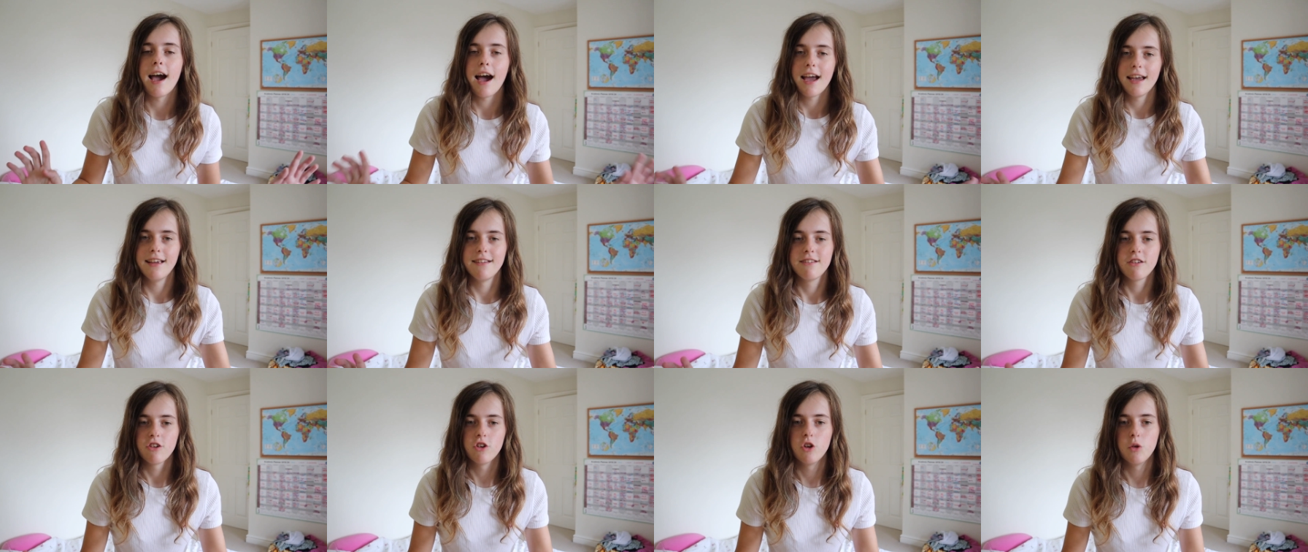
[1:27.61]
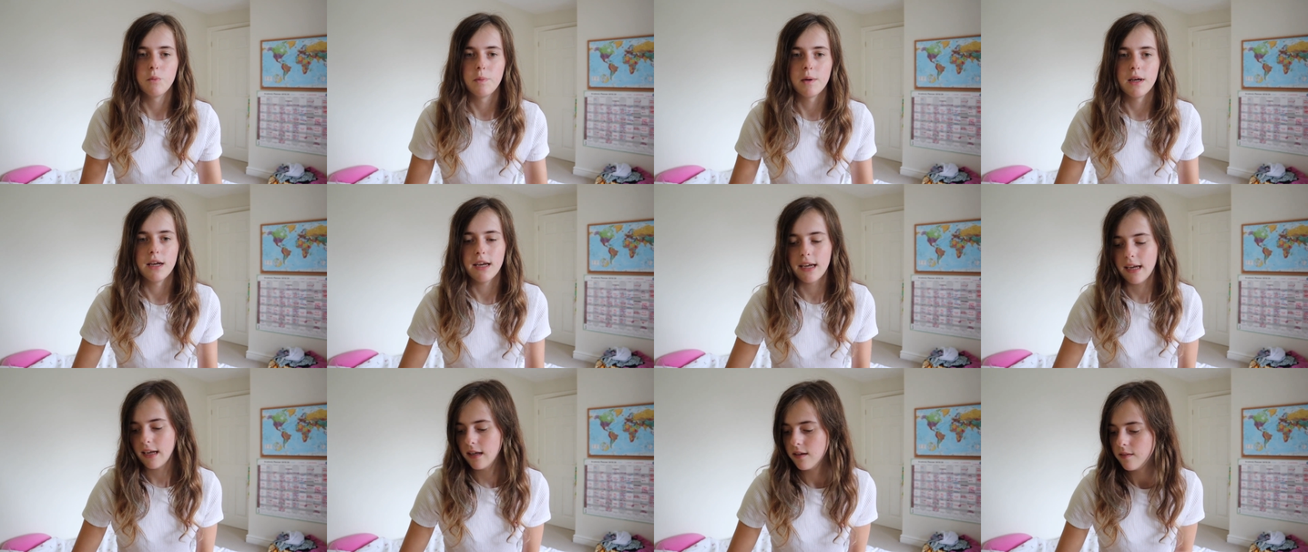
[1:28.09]
it's going to
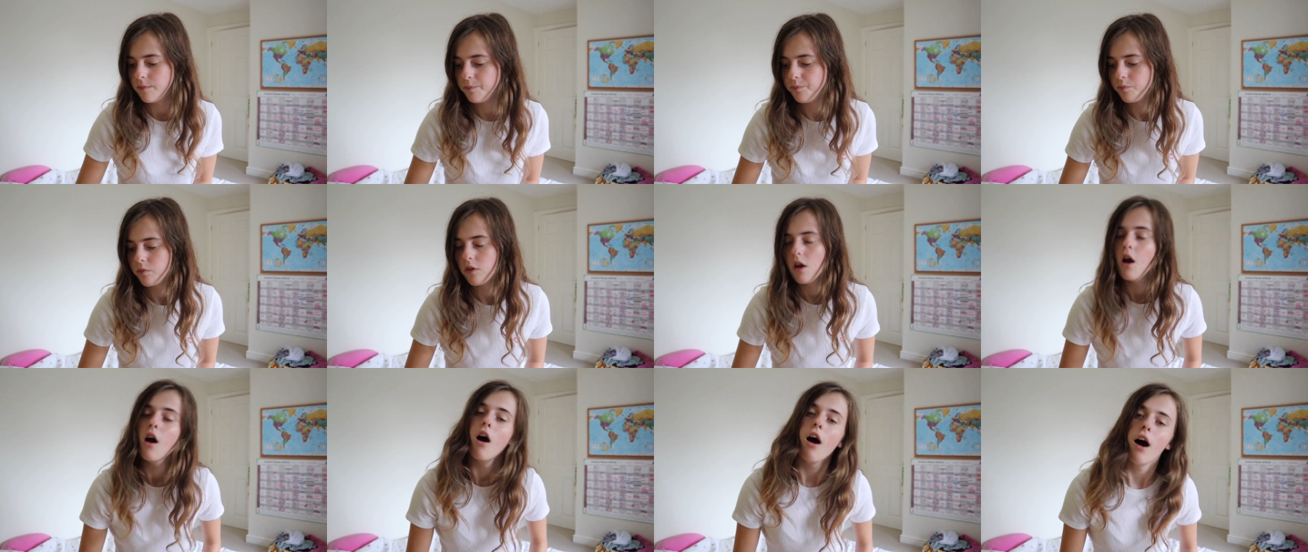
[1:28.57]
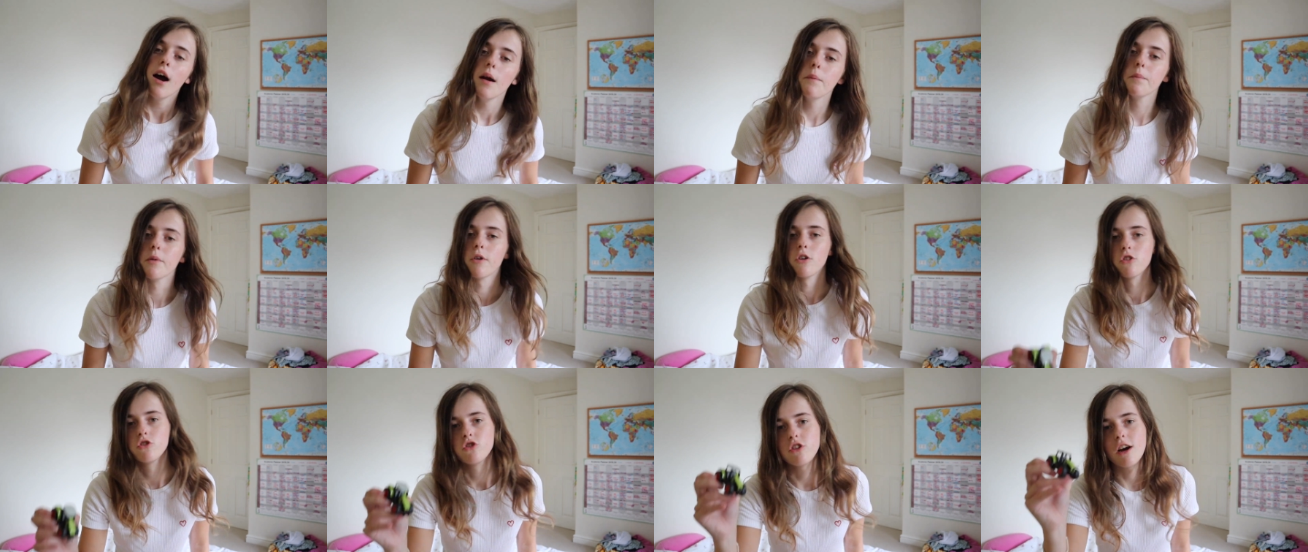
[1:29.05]
be, I
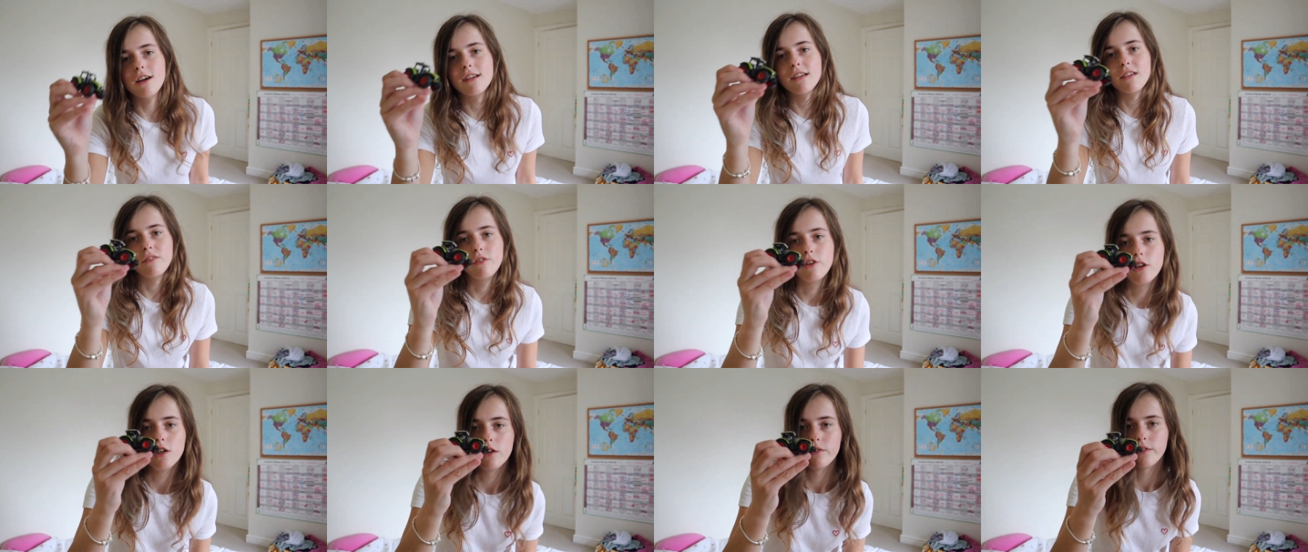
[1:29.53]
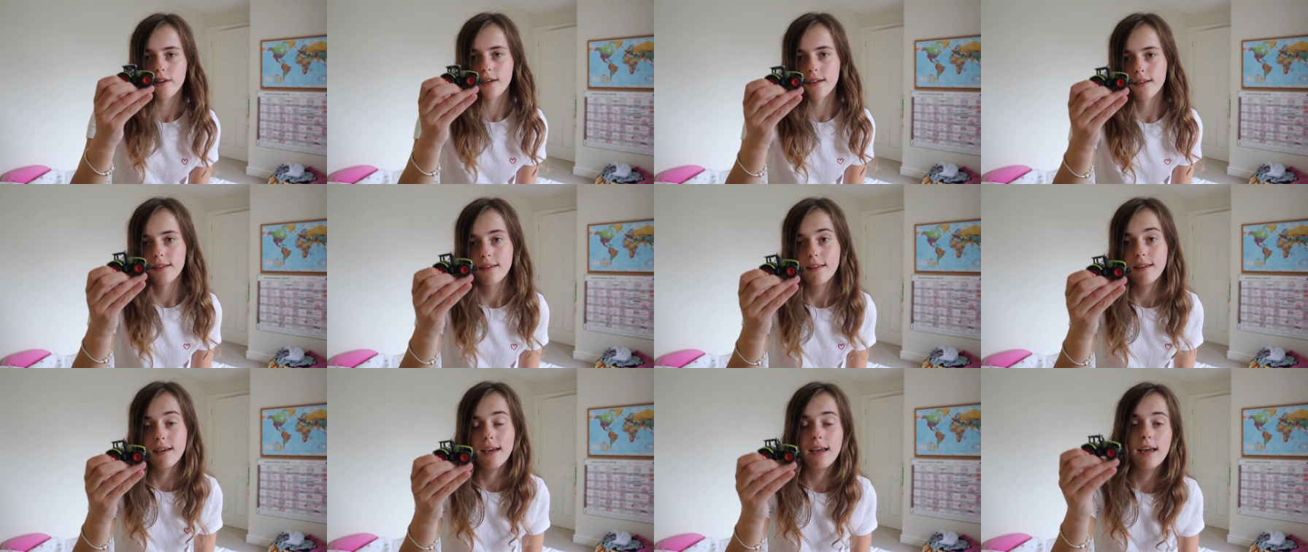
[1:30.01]
bought a tractor for
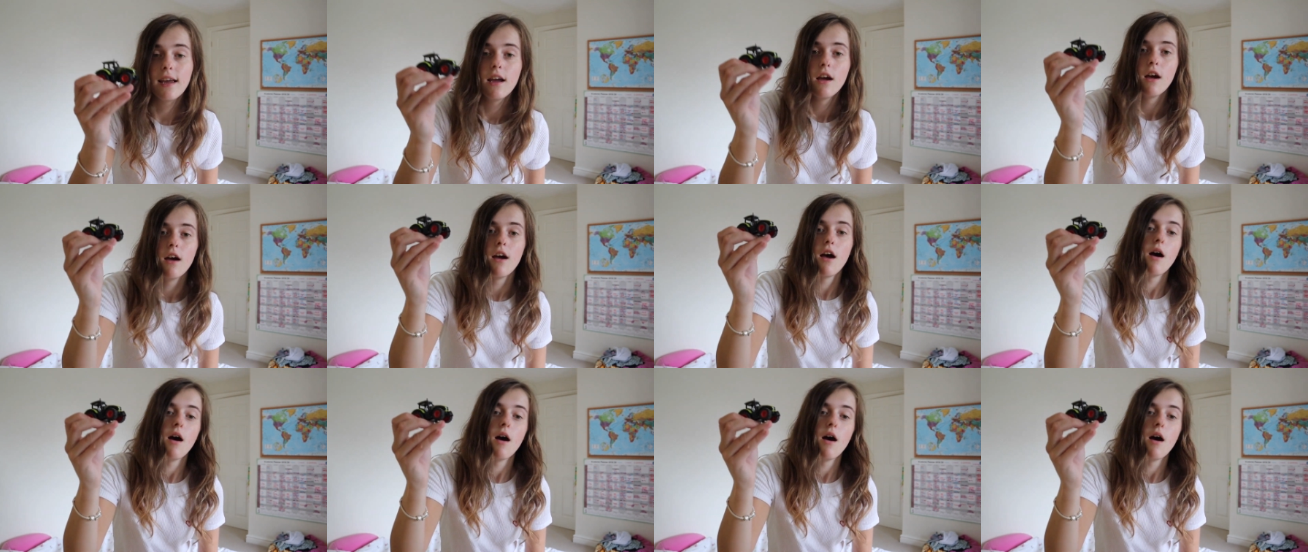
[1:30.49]
university,